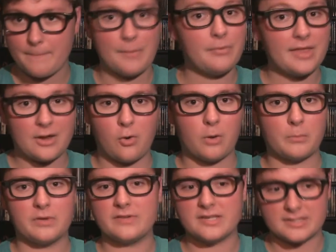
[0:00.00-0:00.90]
People like
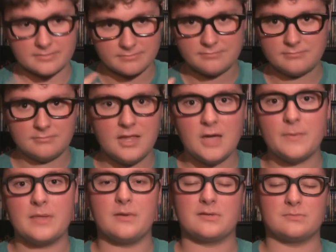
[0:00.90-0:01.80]
horror movies.
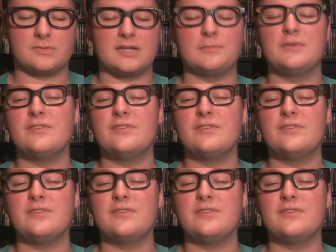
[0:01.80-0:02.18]
It'll make the most money.